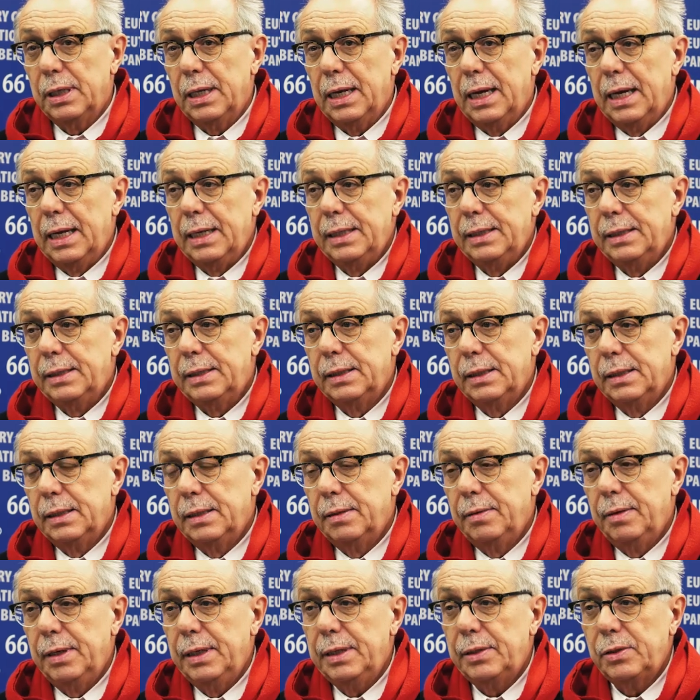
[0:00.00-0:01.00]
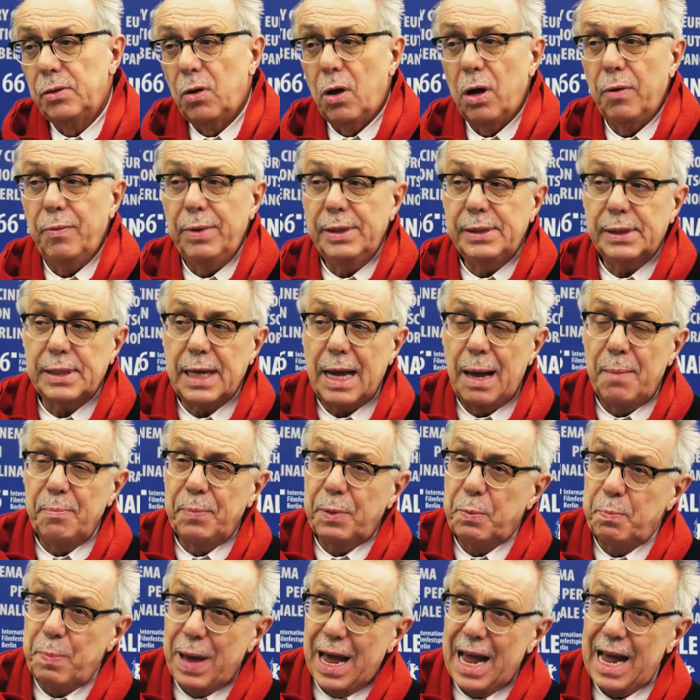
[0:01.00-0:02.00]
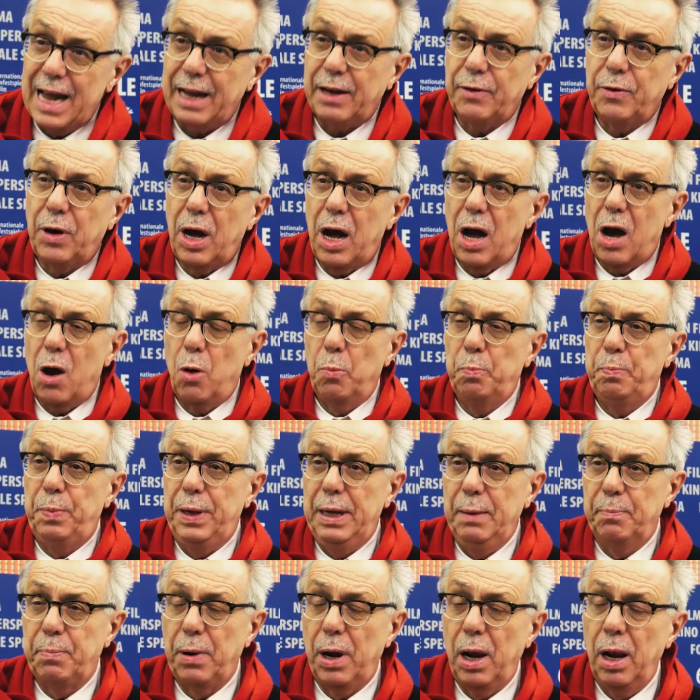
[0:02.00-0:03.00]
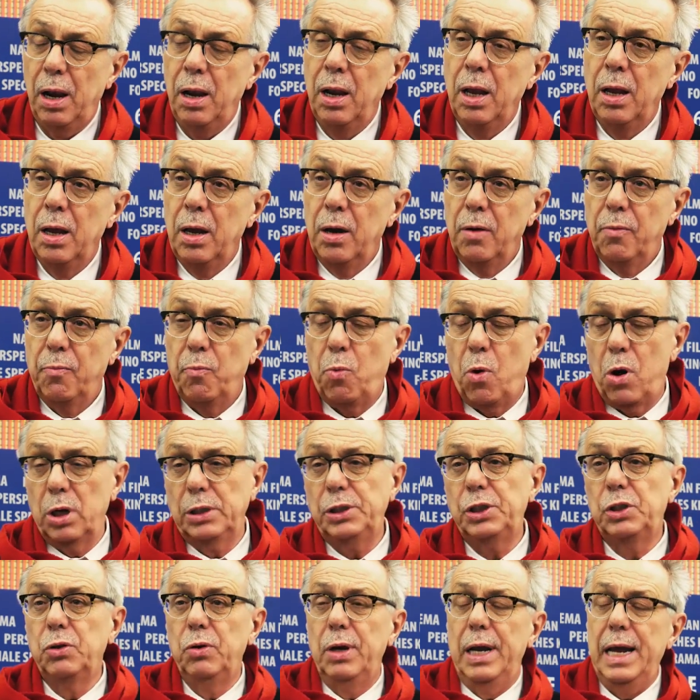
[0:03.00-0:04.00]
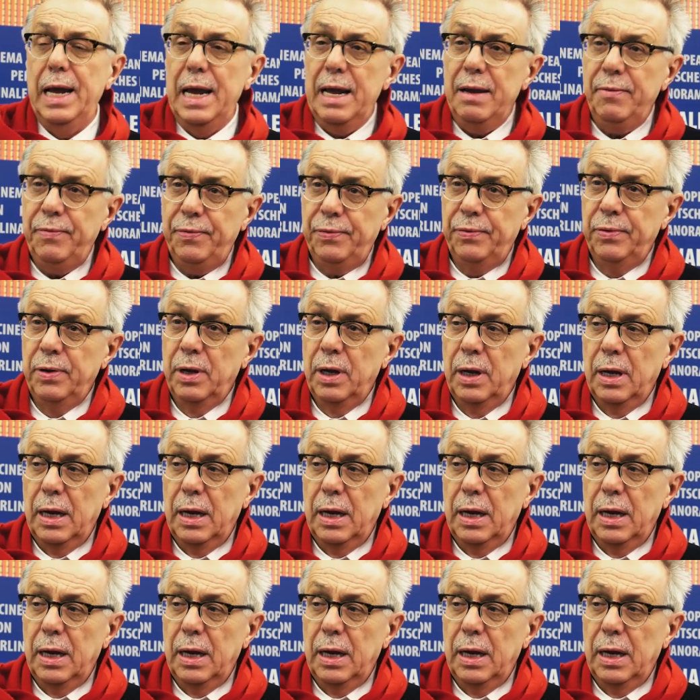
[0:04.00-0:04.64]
And it always comes back how people want to live,